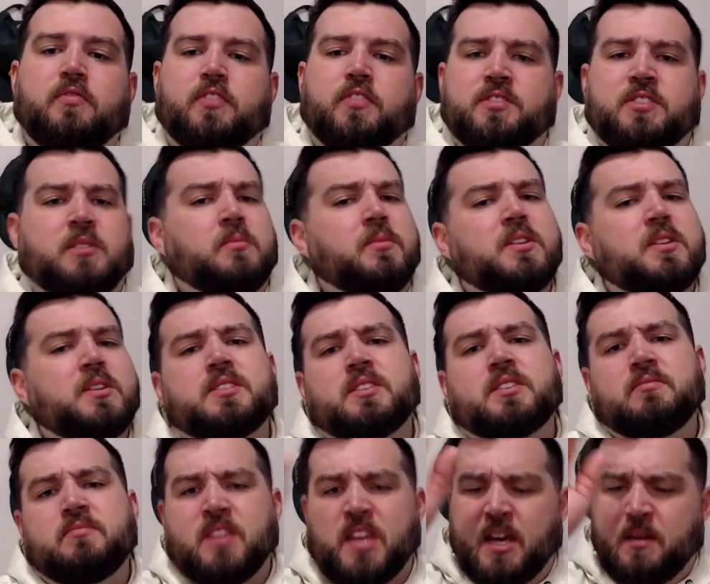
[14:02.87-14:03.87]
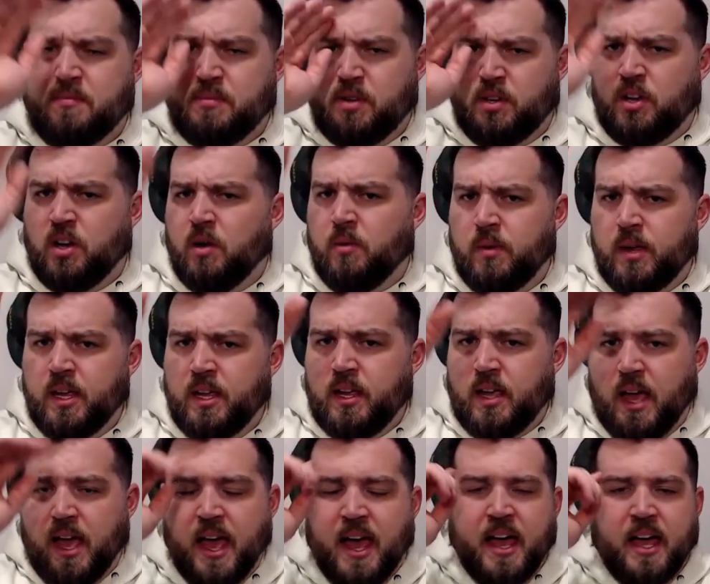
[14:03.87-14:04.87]
for some reason, kept
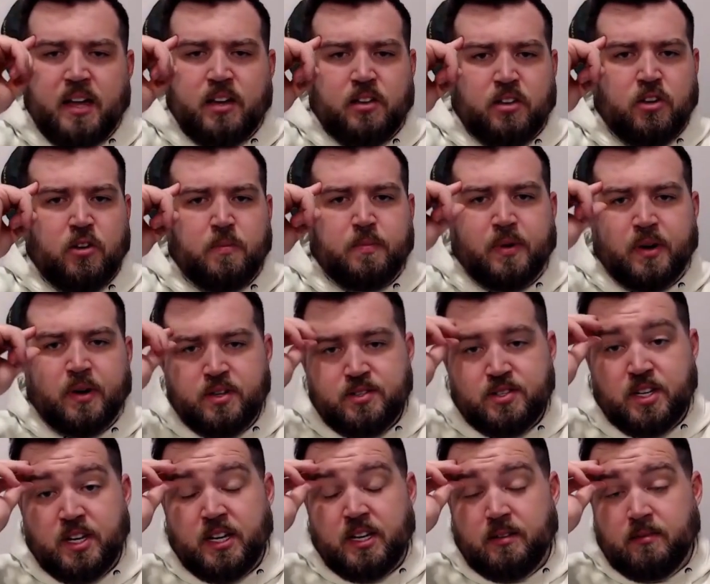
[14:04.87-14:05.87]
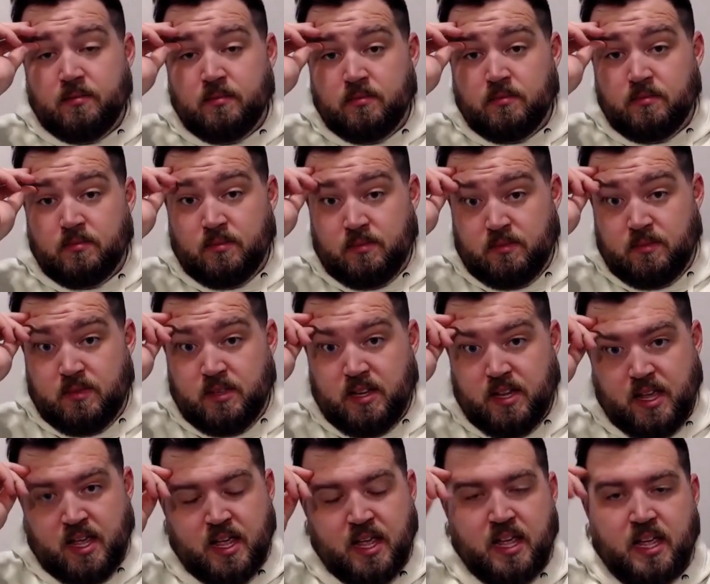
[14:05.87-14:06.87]
going at Cooper DeJean
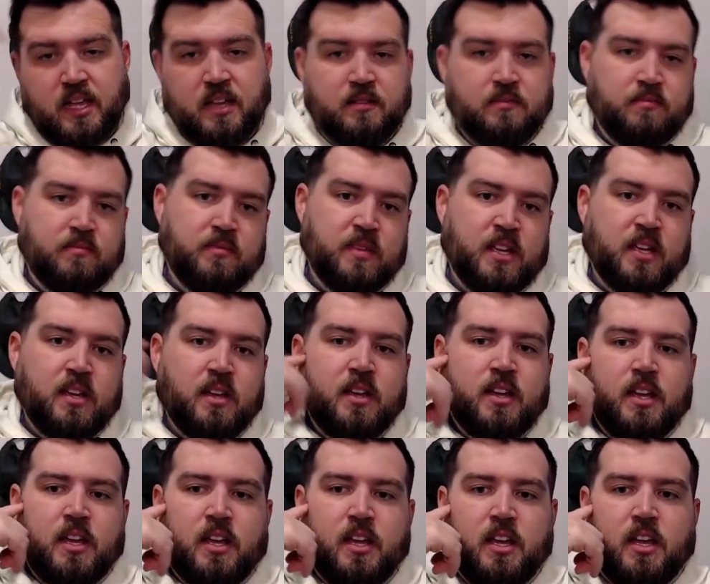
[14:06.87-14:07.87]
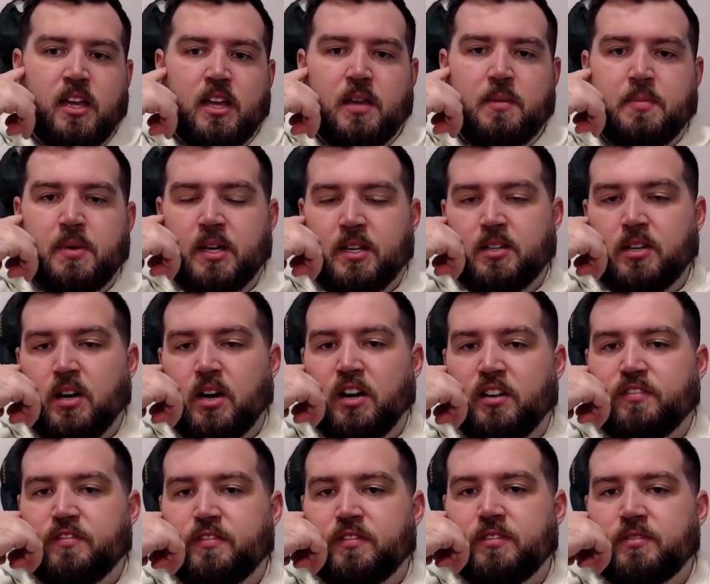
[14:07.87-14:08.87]
and picked
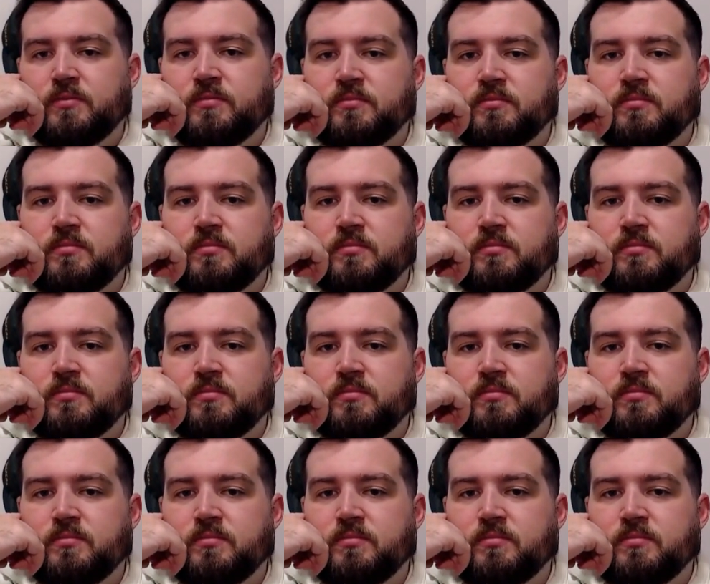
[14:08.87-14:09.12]
off,